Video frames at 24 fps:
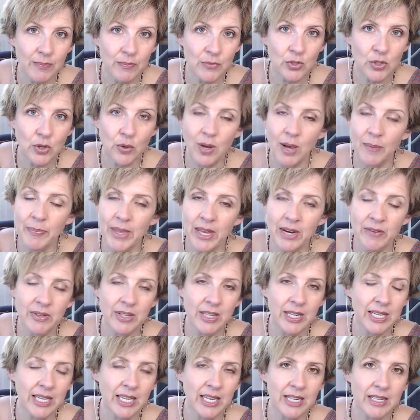So I'm not even going
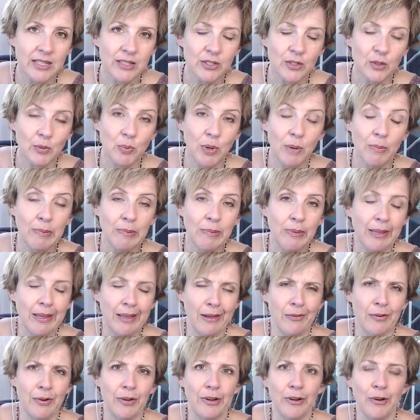to get into probably
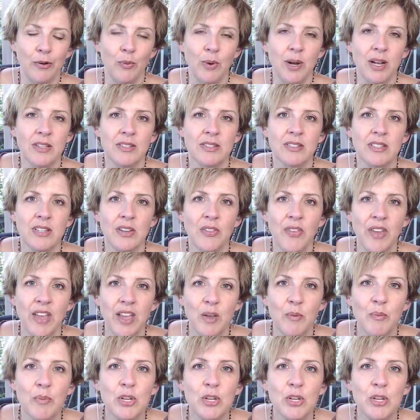every nuanced thing,